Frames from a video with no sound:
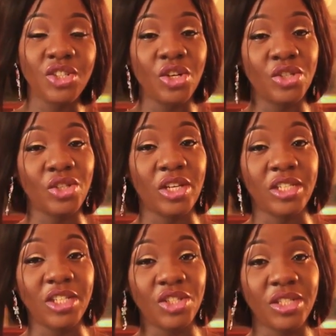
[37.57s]

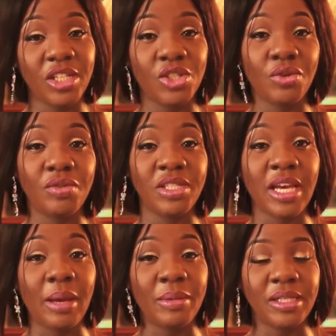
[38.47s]
consolidation stage, or
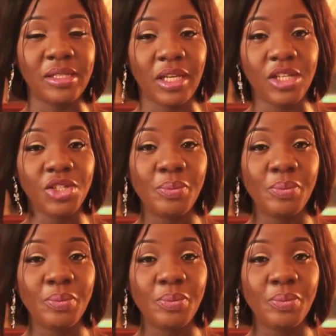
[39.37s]
retirement stage.